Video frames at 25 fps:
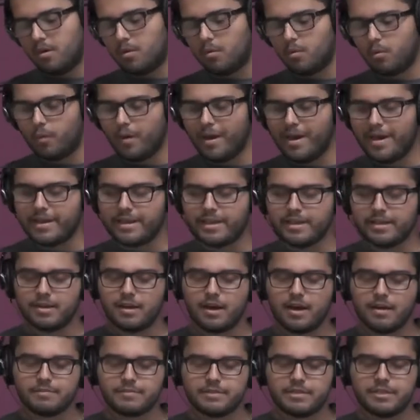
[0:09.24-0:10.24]
Waking
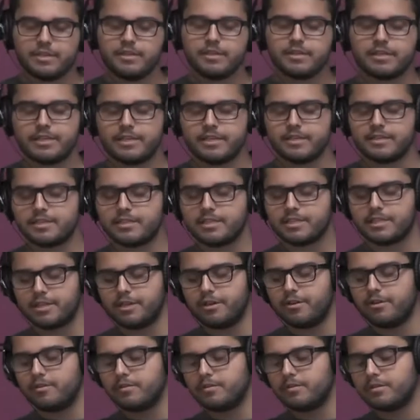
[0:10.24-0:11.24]
up to kiss you
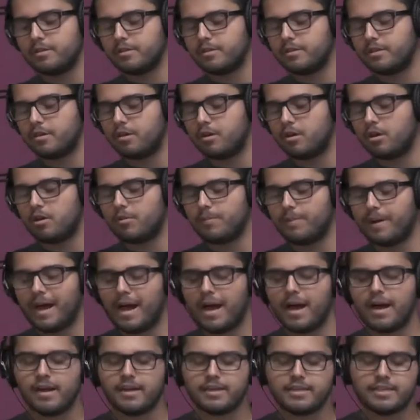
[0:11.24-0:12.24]
and
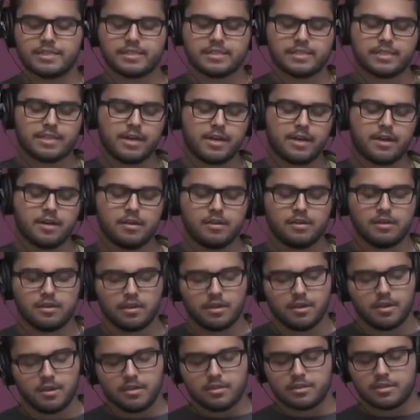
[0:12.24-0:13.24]
nobody's up.
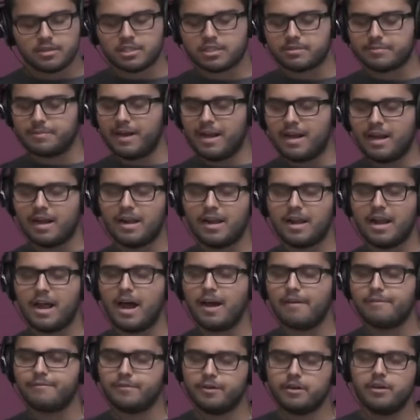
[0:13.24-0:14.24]
The smell
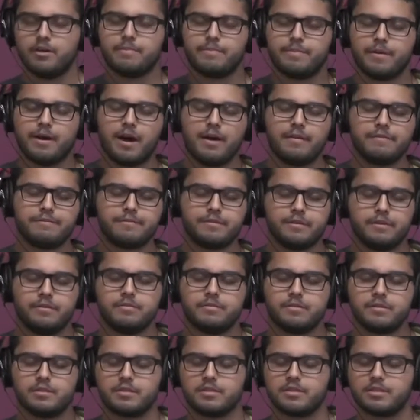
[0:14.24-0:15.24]
of your perfume's
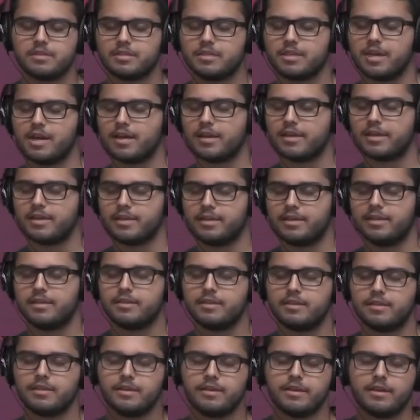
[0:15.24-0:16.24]
stuck in
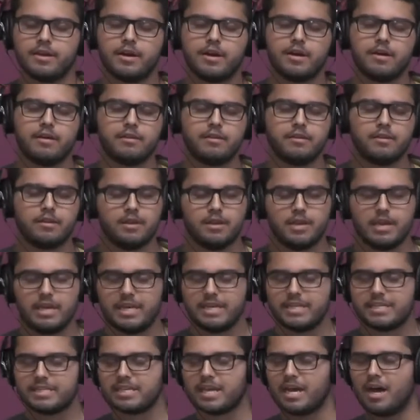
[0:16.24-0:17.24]
the air.
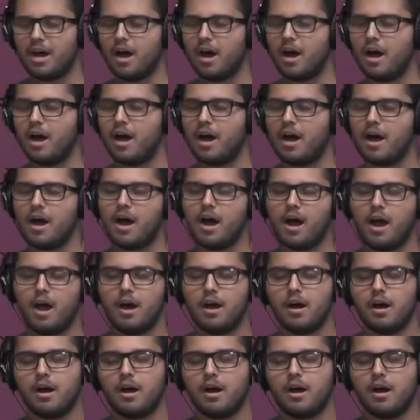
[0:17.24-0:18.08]
It's hard.